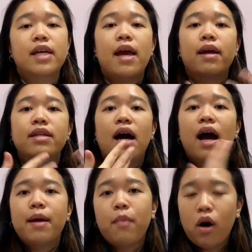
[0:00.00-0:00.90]
and
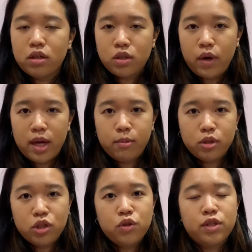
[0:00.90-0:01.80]
I'm also able
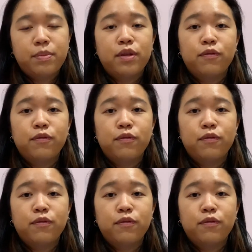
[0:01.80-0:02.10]
to use them in the